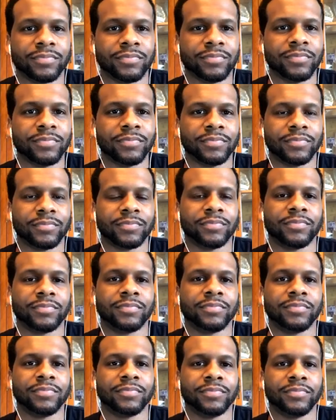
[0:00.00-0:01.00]

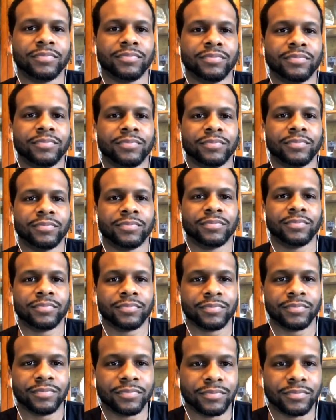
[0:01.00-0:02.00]

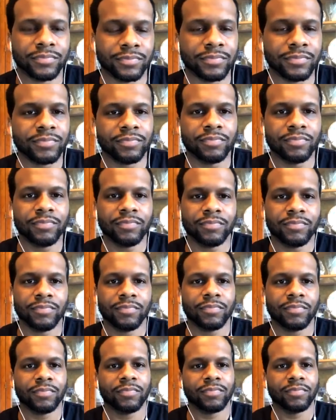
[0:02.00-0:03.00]

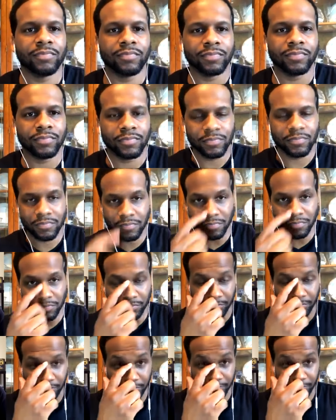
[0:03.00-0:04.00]

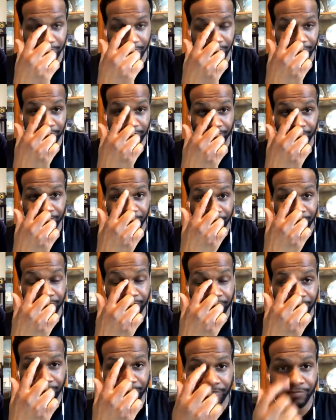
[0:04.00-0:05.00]

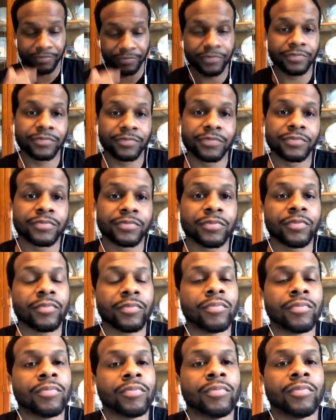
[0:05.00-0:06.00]

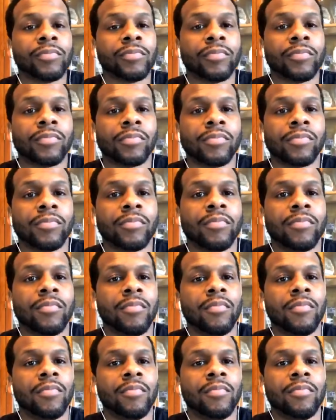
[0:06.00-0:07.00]

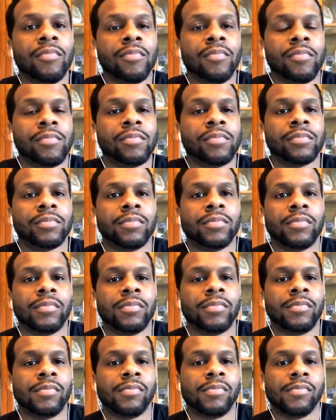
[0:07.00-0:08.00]
This person isn't speaking.